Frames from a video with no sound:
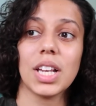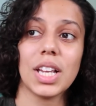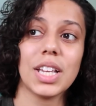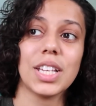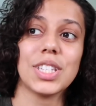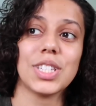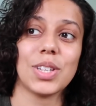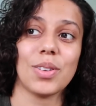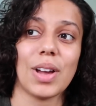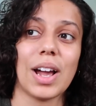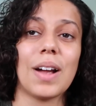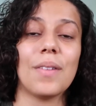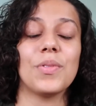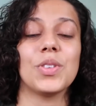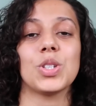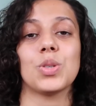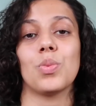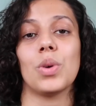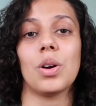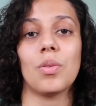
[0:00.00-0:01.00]
is you have
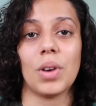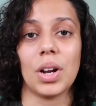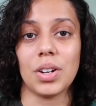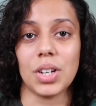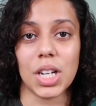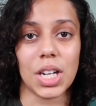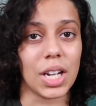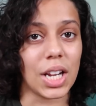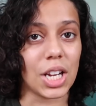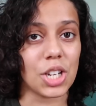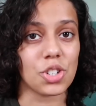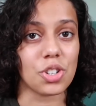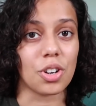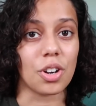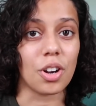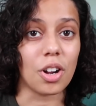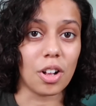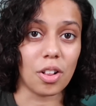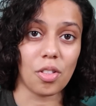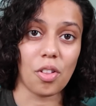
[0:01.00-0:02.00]
this well-rounded
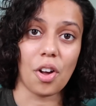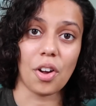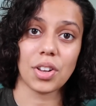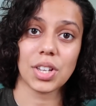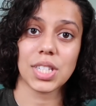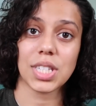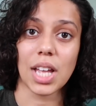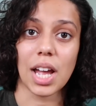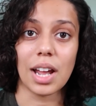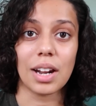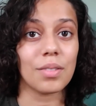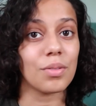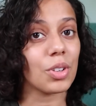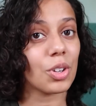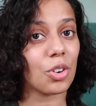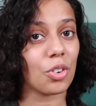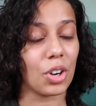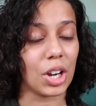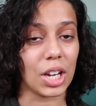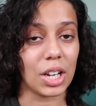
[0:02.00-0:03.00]
nature alongside of the
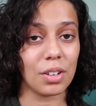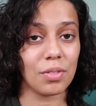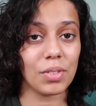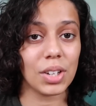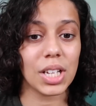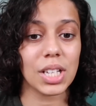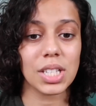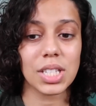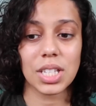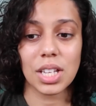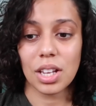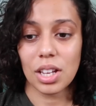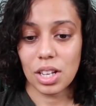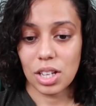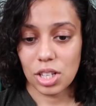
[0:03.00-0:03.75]
creativeness.